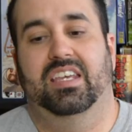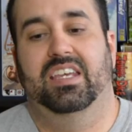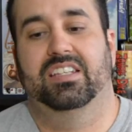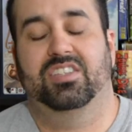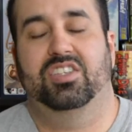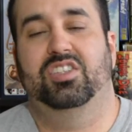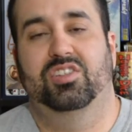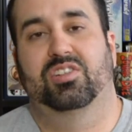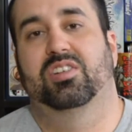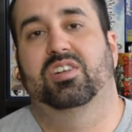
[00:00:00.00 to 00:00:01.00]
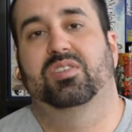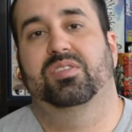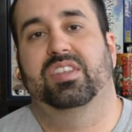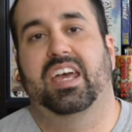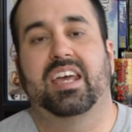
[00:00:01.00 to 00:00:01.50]
it's a
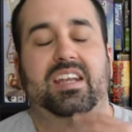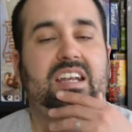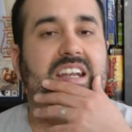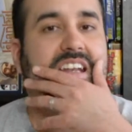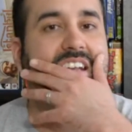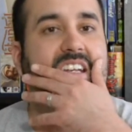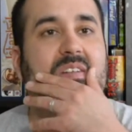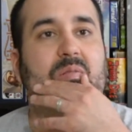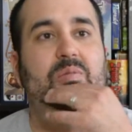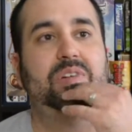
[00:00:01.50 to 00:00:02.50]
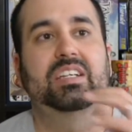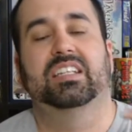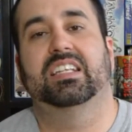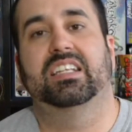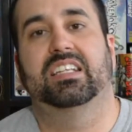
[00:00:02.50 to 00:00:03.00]
Euro that
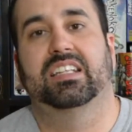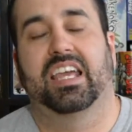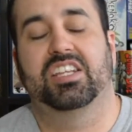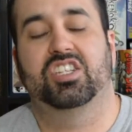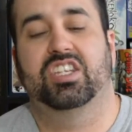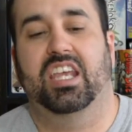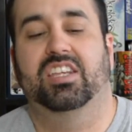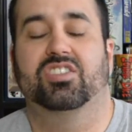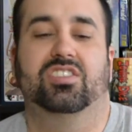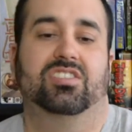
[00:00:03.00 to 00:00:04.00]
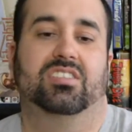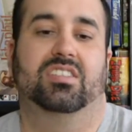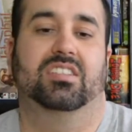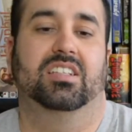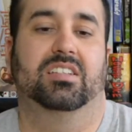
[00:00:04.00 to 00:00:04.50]
really like
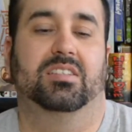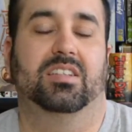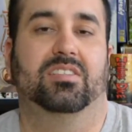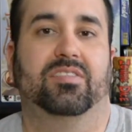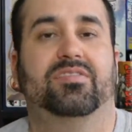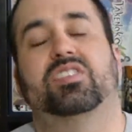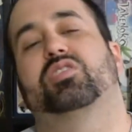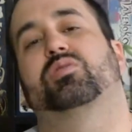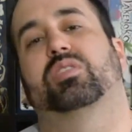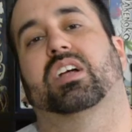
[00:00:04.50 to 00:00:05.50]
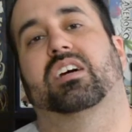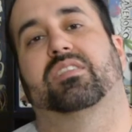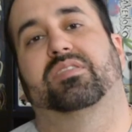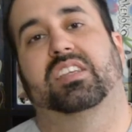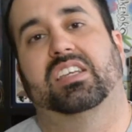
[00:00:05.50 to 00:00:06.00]
changes the visual
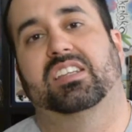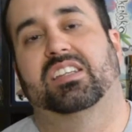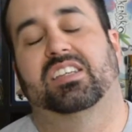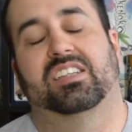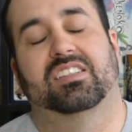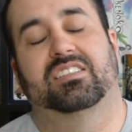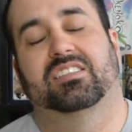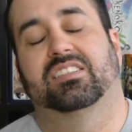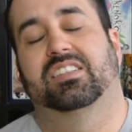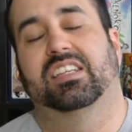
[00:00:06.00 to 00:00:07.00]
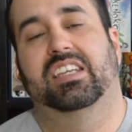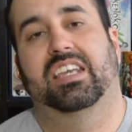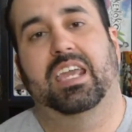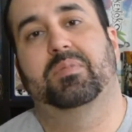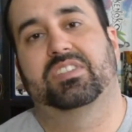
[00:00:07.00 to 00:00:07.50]
of the the the
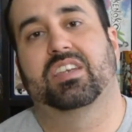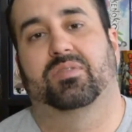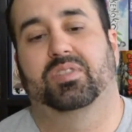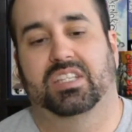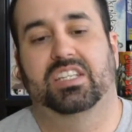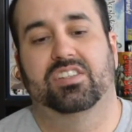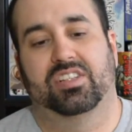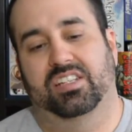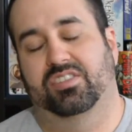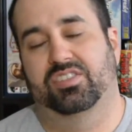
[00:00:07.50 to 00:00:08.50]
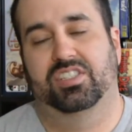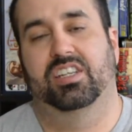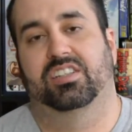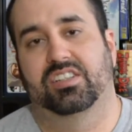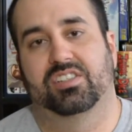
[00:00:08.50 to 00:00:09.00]
game itself with the gear that turns the
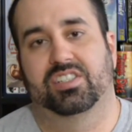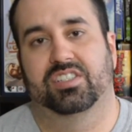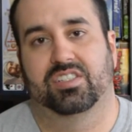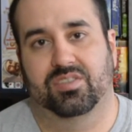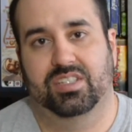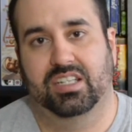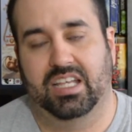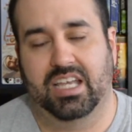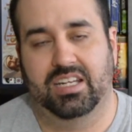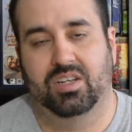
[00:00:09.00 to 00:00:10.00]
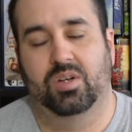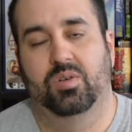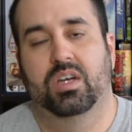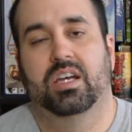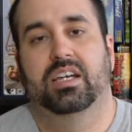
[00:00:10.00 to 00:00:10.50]
other gears is interesting. Like I
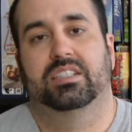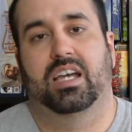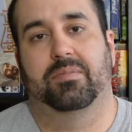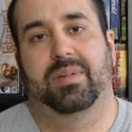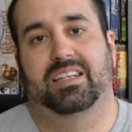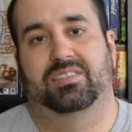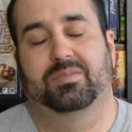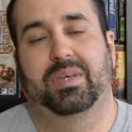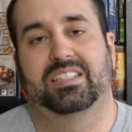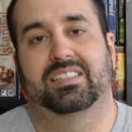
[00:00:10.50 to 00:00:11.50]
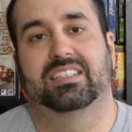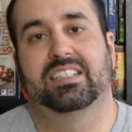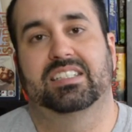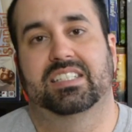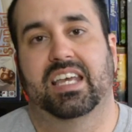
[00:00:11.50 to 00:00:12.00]
know Tom Vasel
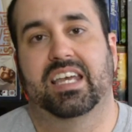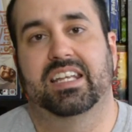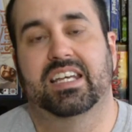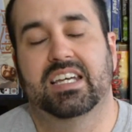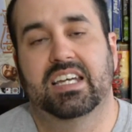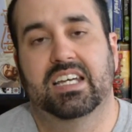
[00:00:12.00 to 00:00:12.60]
basically said